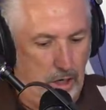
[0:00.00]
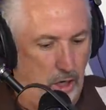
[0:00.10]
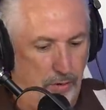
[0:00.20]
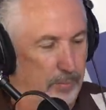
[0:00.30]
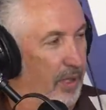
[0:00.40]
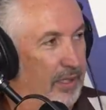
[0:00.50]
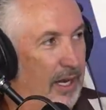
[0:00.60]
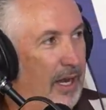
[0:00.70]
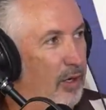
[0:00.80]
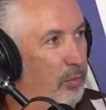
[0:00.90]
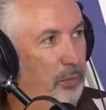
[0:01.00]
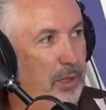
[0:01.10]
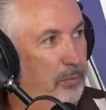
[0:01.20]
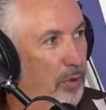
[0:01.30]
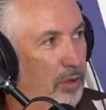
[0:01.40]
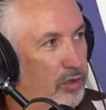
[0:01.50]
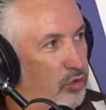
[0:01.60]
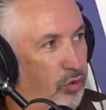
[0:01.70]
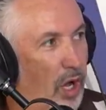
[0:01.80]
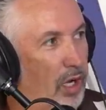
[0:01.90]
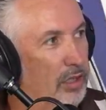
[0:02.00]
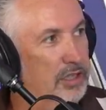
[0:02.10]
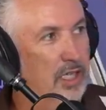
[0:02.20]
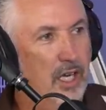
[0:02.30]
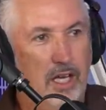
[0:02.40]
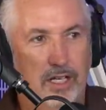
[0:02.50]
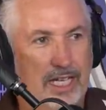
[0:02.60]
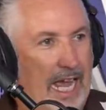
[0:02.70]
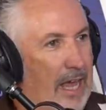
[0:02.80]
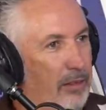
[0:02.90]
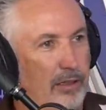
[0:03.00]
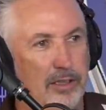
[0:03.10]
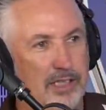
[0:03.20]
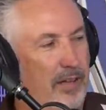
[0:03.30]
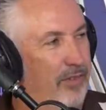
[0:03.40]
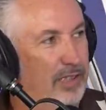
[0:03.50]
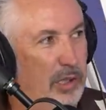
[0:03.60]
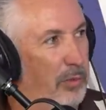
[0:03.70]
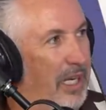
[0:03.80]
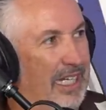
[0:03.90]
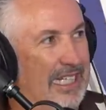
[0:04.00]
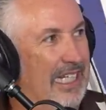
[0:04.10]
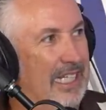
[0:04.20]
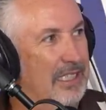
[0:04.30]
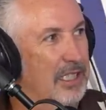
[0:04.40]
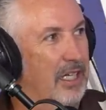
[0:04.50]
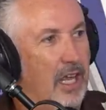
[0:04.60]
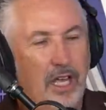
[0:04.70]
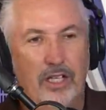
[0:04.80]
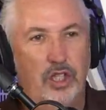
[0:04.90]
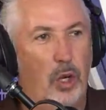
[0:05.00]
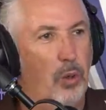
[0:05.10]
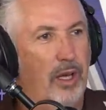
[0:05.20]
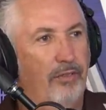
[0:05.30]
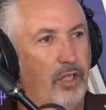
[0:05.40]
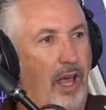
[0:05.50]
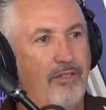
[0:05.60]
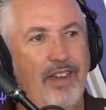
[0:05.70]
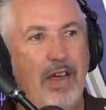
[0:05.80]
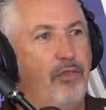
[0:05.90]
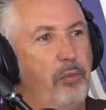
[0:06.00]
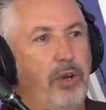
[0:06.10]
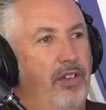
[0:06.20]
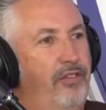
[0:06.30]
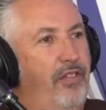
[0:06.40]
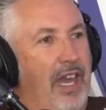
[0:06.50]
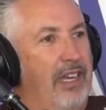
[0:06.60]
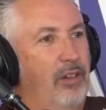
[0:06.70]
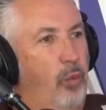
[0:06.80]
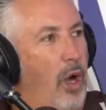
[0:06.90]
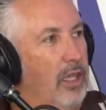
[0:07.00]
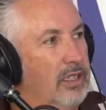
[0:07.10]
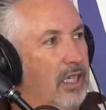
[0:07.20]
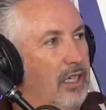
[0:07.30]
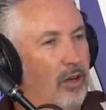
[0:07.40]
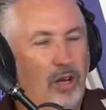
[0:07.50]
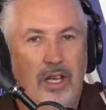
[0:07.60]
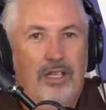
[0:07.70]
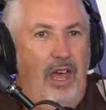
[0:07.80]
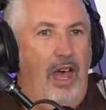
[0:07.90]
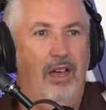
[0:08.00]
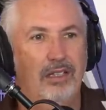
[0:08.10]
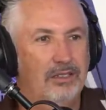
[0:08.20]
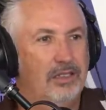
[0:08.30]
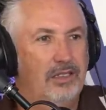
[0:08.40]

called the potato people, drunks, Catholics having too many kids, like joke after. I've never been offended once. I go, yeah, it's a